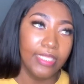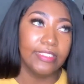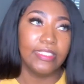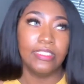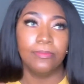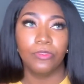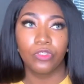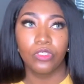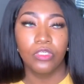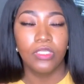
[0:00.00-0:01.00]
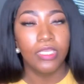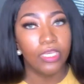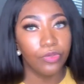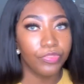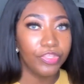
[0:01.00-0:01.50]
a slimmer,
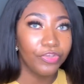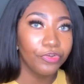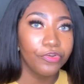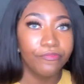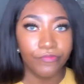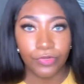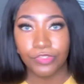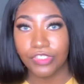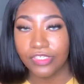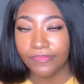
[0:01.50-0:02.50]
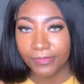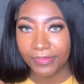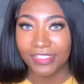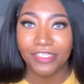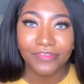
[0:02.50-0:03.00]
healthier version of
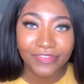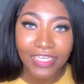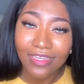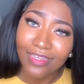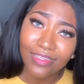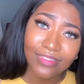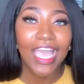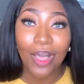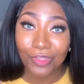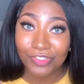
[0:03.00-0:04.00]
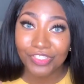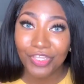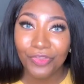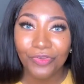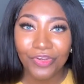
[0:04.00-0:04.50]
themselves.
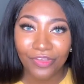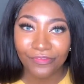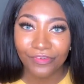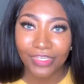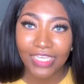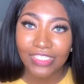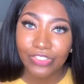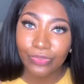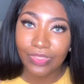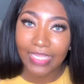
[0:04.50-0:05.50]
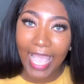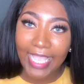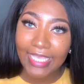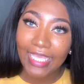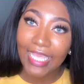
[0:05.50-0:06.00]
Also, don't forget to
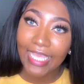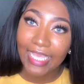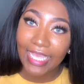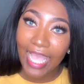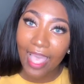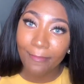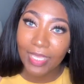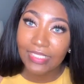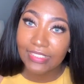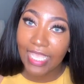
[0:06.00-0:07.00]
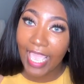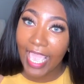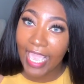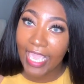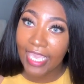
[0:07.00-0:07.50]
like, comment,
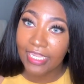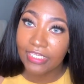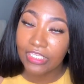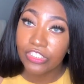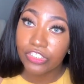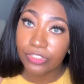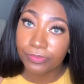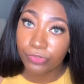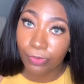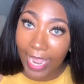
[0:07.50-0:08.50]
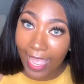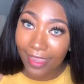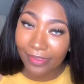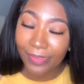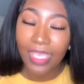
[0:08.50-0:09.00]
and subscribe.